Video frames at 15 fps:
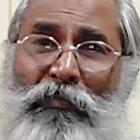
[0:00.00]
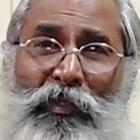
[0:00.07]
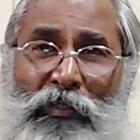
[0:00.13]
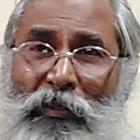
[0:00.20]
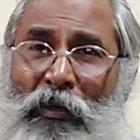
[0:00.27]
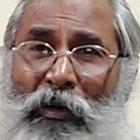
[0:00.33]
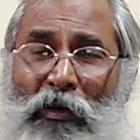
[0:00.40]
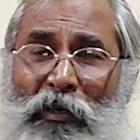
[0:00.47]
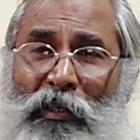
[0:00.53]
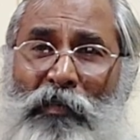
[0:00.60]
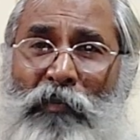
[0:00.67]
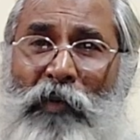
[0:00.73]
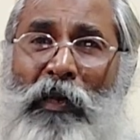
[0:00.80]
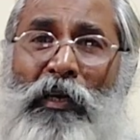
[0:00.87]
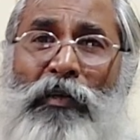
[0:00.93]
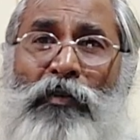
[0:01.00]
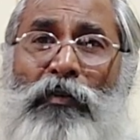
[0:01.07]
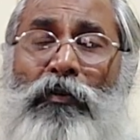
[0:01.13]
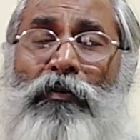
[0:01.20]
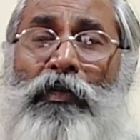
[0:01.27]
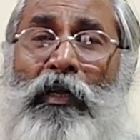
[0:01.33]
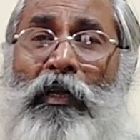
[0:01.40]
is the hottest planet.
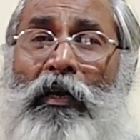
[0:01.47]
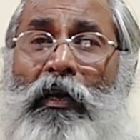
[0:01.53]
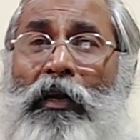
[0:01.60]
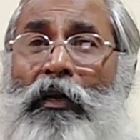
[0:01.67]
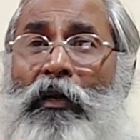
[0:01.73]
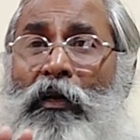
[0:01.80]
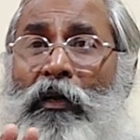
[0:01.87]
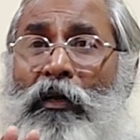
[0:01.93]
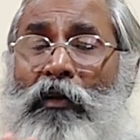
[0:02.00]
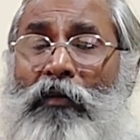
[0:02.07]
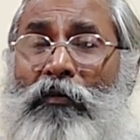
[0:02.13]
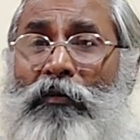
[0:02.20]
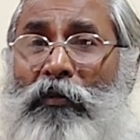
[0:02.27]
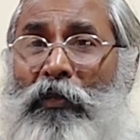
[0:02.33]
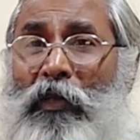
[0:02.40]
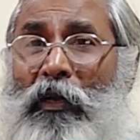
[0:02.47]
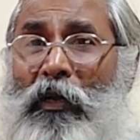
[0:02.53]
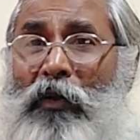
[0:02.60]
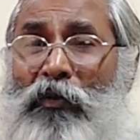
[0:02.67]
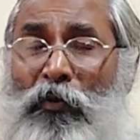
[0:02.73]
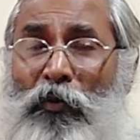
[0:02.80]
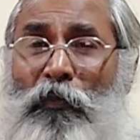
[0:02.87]
So there are
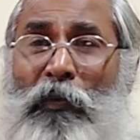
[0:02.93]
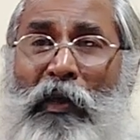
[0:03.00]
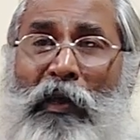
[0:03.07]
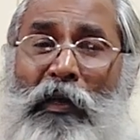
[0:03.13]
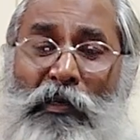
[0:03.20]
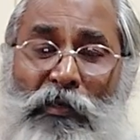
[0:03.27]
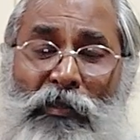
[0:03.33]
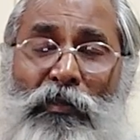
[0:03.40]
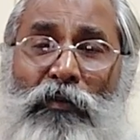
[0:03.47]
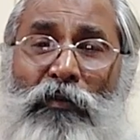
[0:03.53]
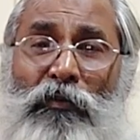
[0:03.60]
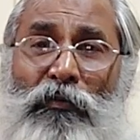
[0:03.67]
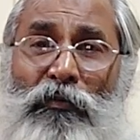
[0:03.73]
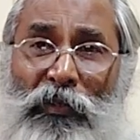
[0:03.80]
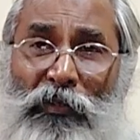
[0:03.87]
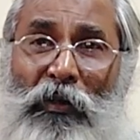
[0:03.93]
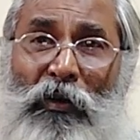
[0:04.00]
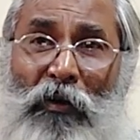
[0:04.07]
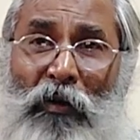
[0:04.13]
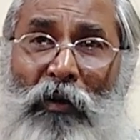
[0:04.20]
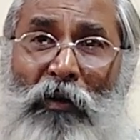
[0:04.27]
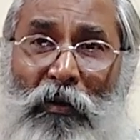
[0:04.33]
two planets which
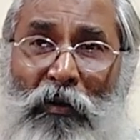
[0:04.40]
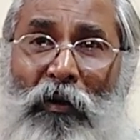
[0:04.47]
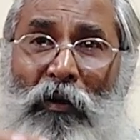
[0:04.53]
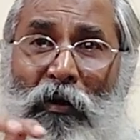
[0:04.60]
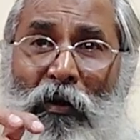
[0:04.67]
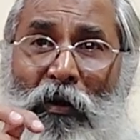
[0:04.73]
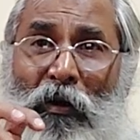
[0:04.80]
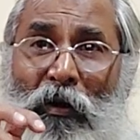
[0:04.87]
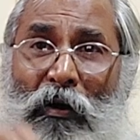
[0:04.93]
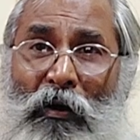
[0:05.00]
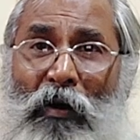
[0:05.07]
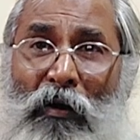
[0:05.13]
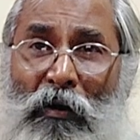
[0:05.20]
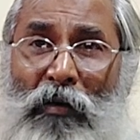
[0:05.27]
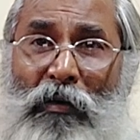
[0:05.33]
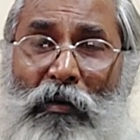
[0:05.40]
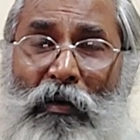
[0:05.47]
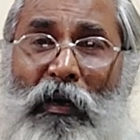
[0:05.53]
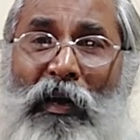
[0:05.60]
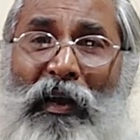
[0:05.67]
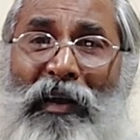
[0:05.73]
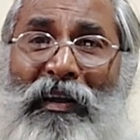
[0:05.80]
are hot
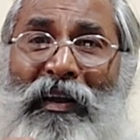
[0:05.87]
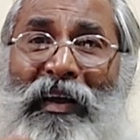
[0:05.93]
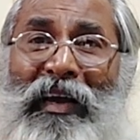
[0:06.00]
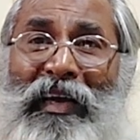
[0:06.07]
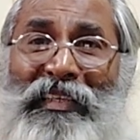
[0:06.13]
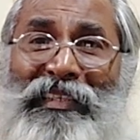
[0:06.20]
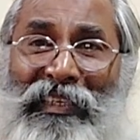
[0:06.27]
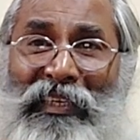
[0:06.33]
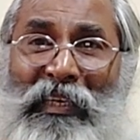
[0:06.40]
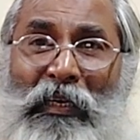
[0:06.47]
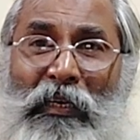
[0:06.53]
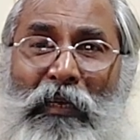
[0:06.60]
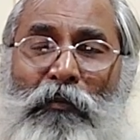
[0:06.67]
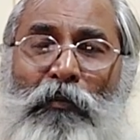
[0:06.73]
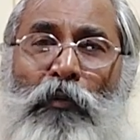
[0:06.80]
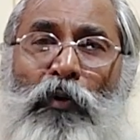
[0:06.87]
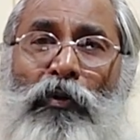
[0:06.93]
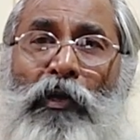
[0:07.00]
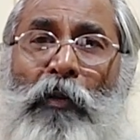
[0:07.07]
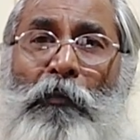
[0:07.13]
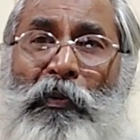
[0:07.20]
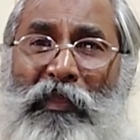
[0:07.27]
and acidic,
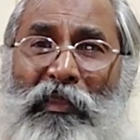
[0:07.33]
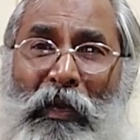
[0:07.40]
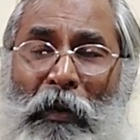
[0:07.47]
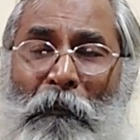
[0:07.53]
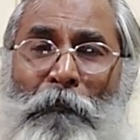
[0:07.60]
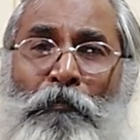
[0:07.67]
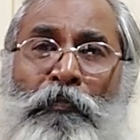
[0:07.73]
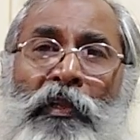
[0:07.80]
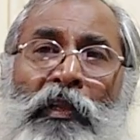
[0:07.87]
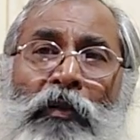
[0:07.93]
both are pitta.